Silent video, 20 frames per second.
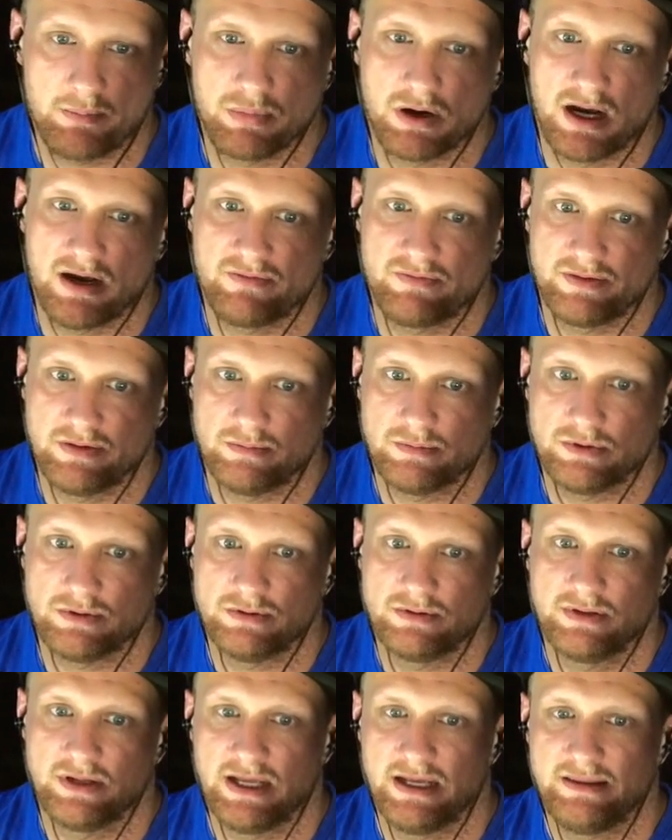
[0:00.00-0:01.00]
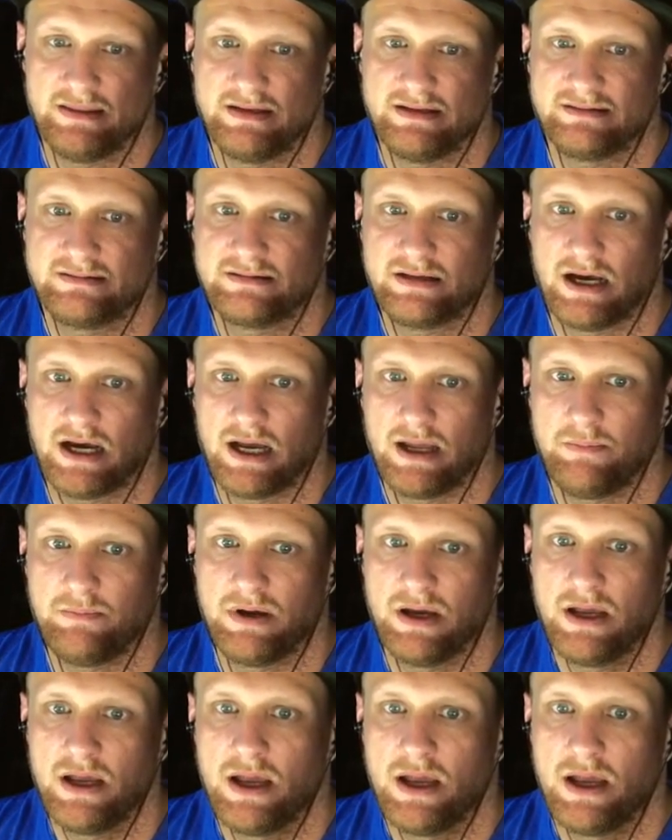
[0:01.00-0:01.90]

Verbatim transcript: profitable at this time,